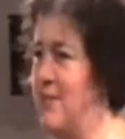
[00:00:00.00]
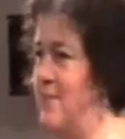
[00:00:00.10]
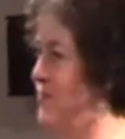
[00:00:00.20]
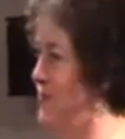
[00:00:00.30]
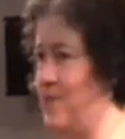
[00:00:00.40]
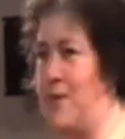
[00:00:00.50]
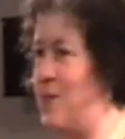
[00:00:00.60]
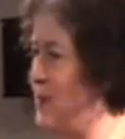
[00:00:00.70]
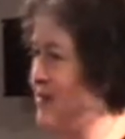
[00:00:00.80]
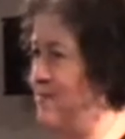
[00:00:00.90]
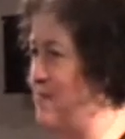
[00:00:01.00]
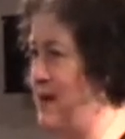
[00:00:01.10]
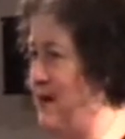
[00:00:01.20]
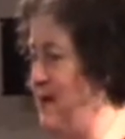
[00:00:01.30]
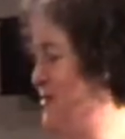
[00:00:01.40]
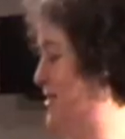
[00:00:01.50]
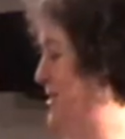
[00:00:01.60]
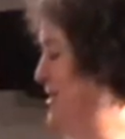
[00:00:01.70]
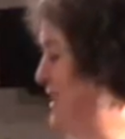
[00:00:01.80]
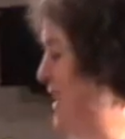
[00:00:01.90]
I don't know anything by heart.
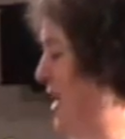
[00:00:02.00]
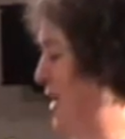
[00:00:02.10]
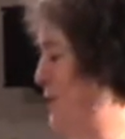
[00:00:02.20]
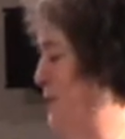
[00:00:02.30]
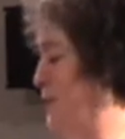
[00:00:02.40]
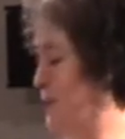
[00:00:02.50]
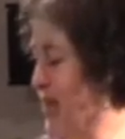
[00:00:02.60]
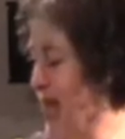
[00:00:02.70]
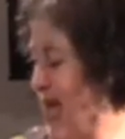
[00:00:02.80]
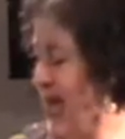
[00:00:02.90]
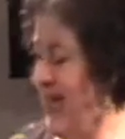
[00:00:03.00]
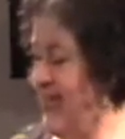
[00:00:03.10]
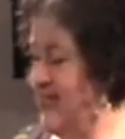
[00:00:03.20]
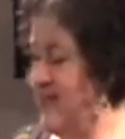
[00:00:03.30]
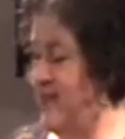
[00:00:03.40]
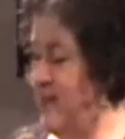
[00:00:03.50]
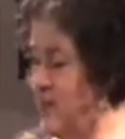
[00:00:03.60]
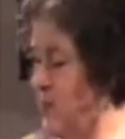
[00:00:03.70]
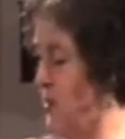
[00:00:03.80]
And the first